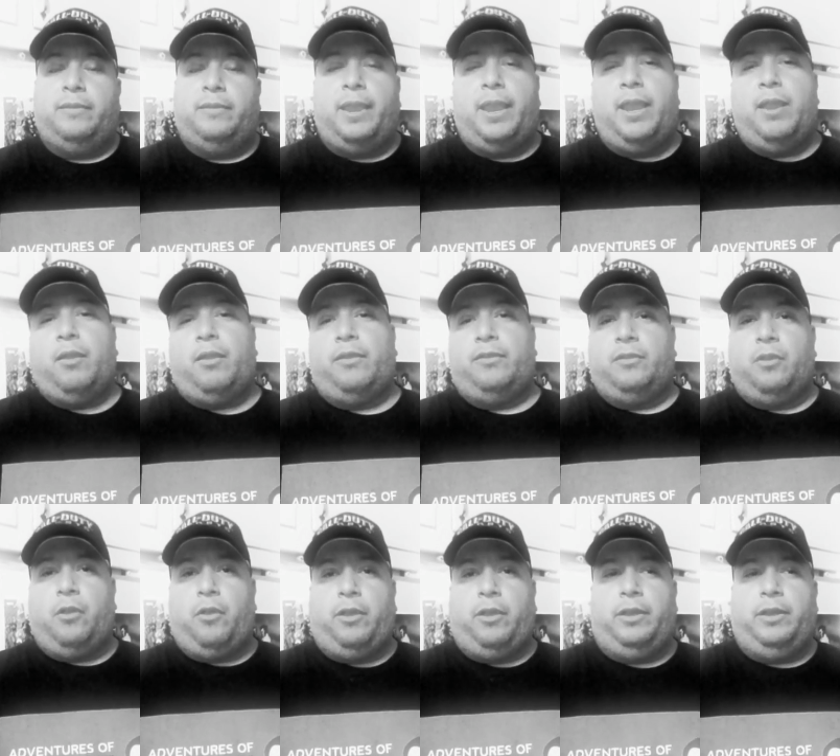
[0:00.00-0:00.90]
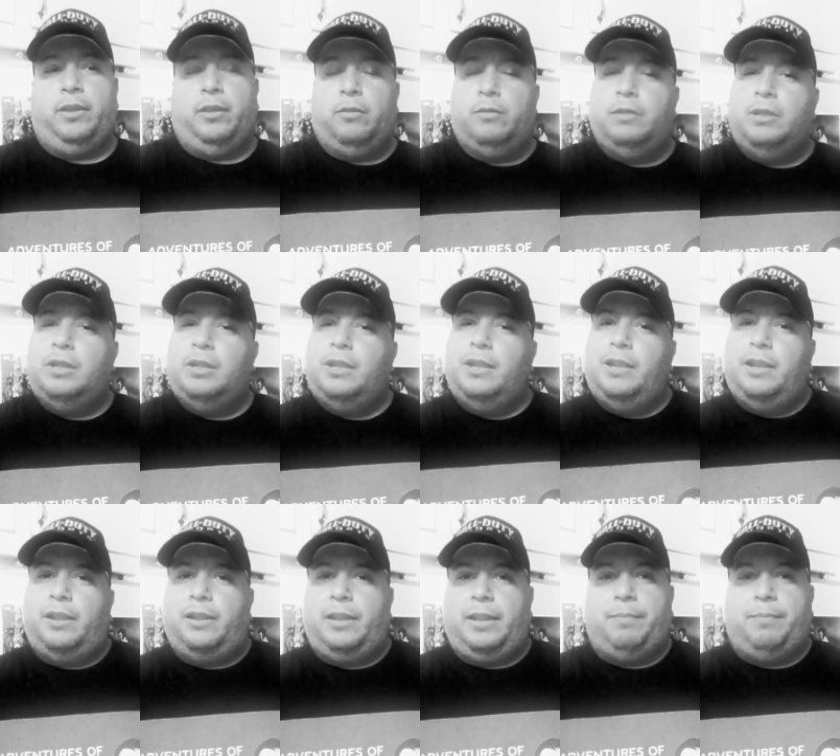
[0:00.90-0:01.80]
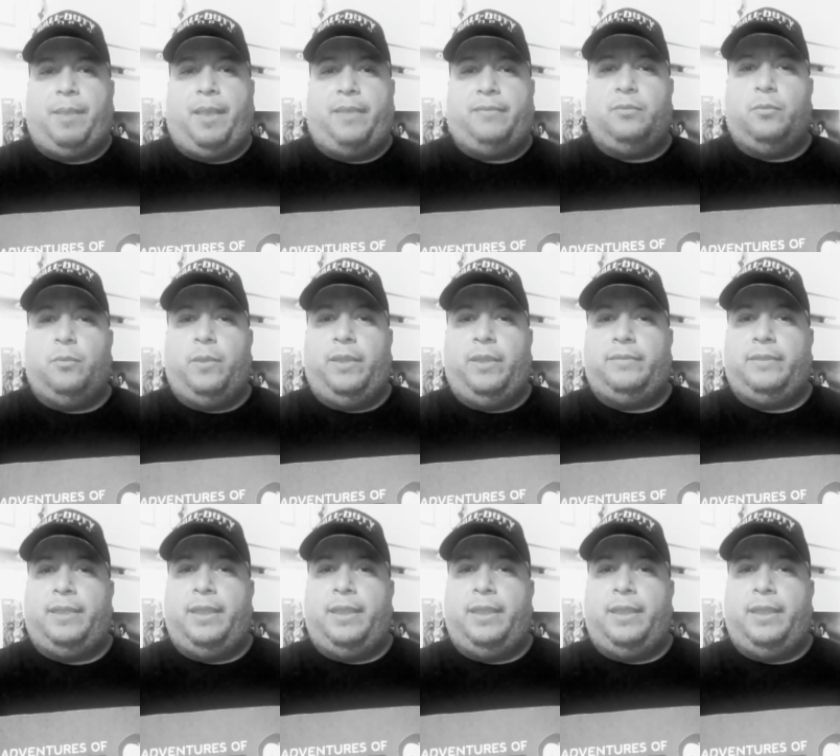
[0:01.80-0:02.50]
Like, hey, how's it going? You know, kind of like passing ways.